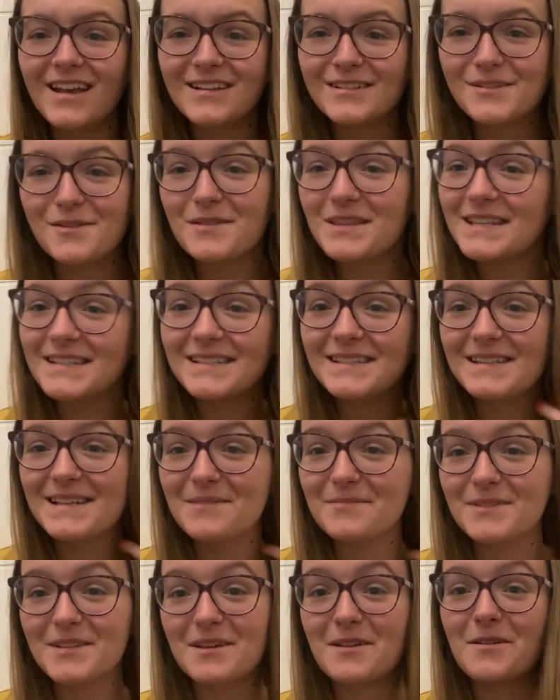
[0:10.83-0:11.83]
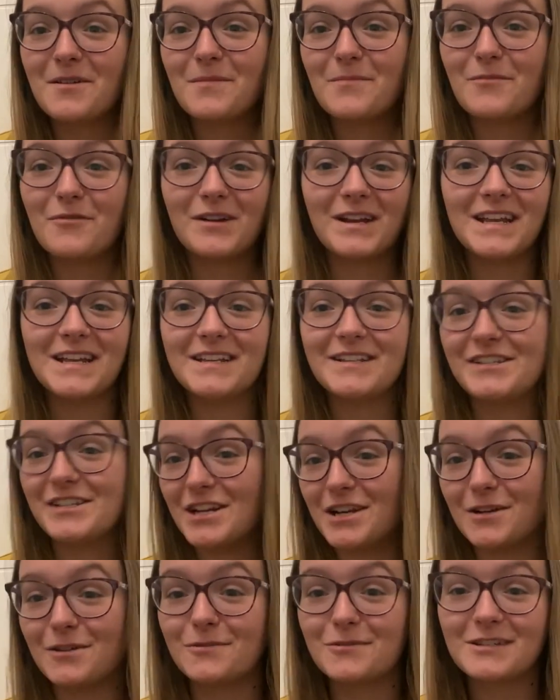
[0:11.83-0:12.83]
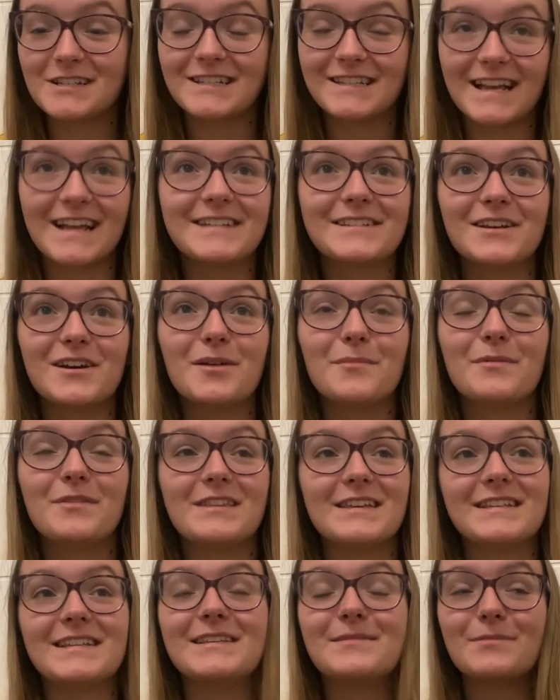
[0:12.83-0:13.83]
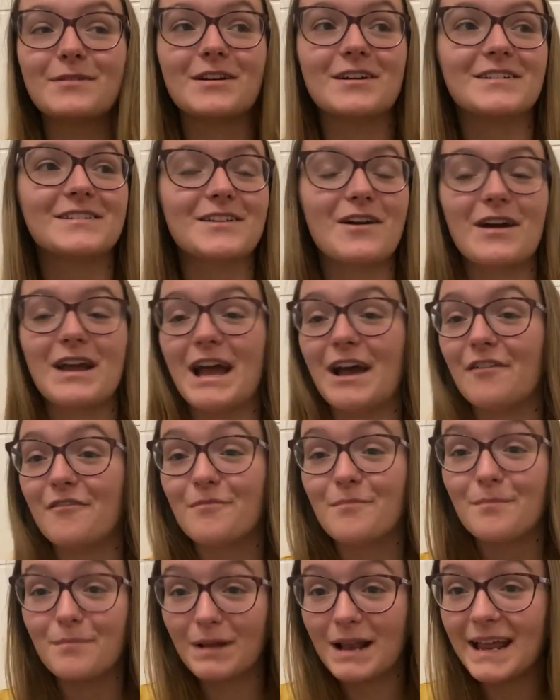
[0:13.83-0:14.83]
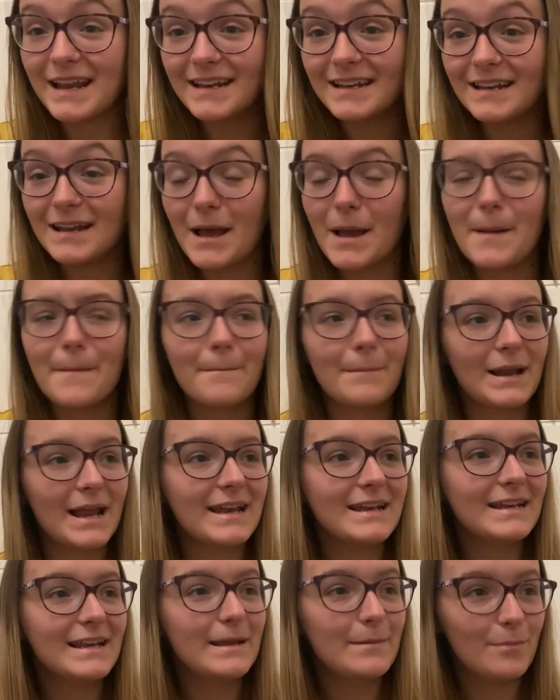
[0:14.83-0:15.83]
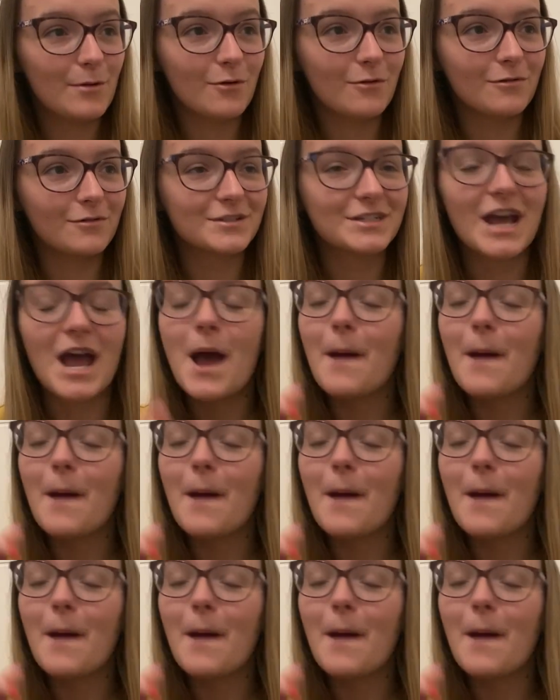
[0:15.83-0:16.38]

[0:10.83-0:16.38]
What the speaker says: So this seems like a pretty chilled setup. This is because I have poorly planned